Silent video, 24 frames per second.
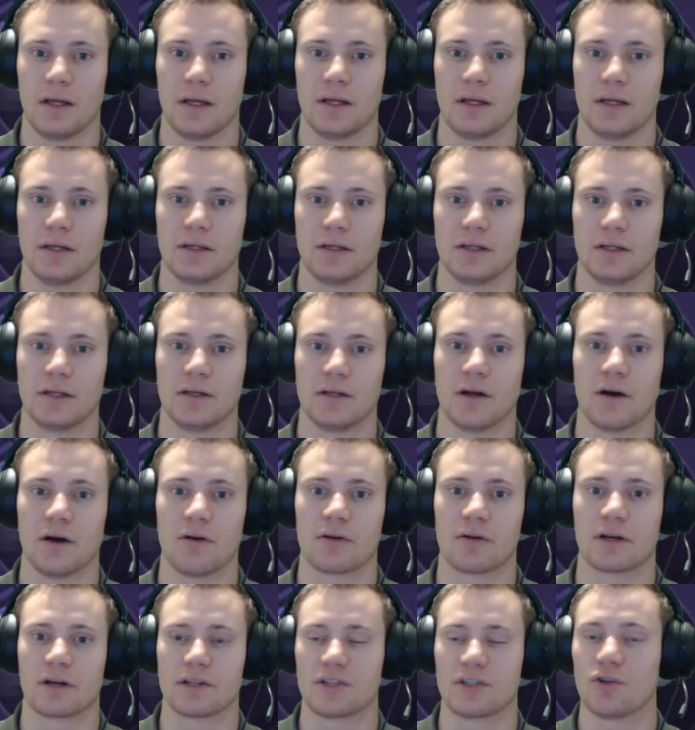You
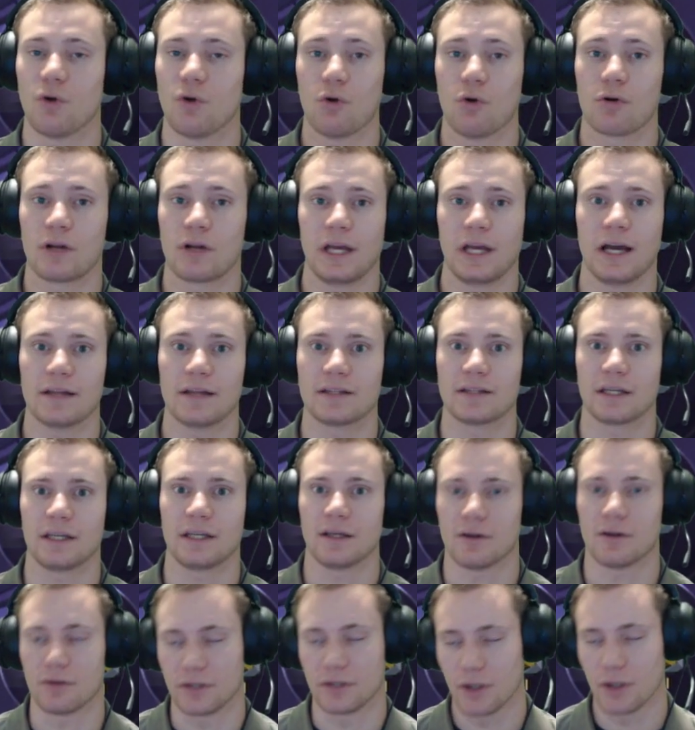know, because you already got the
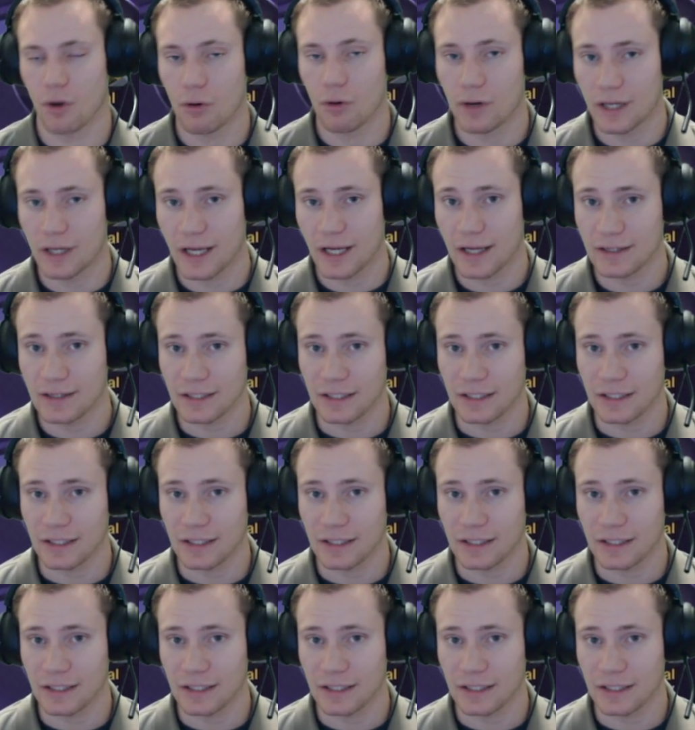kill. You already got the